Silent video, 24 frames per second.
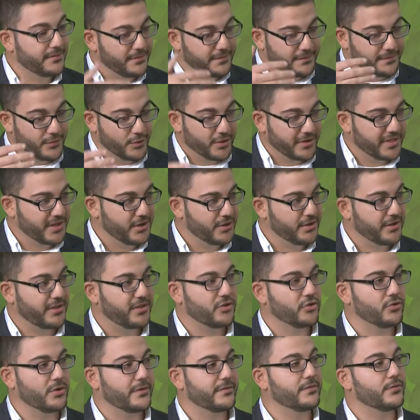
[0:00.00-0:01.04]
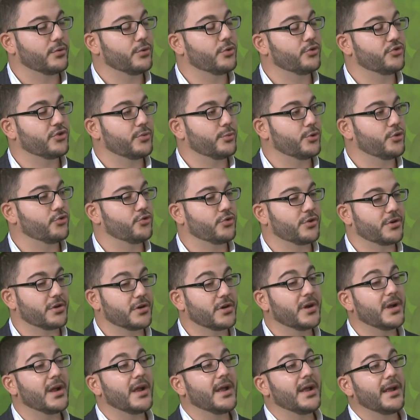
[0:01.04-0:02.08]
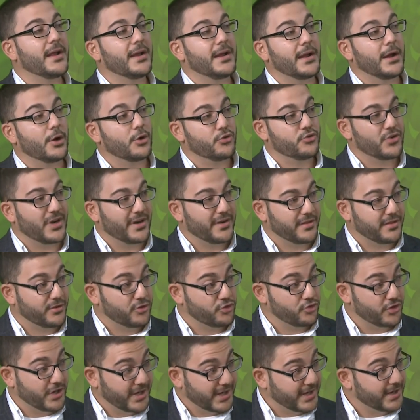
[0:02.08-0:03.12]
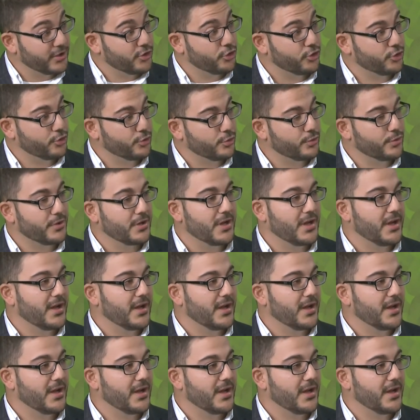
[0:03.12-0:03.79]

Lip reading: fourth industrial revolution, which we're now transitioning into.